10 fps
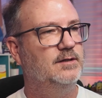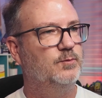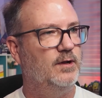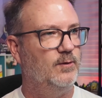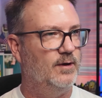It's
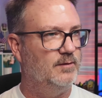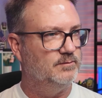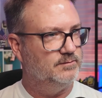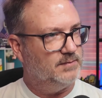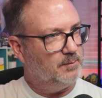probably why
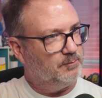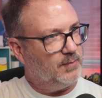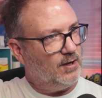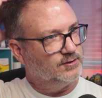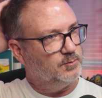my
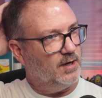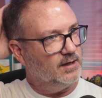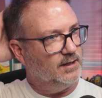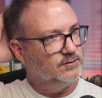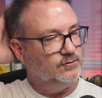bald spot
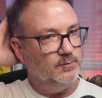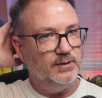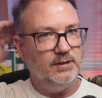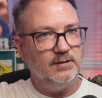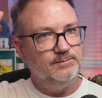got so
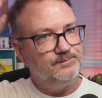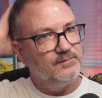big.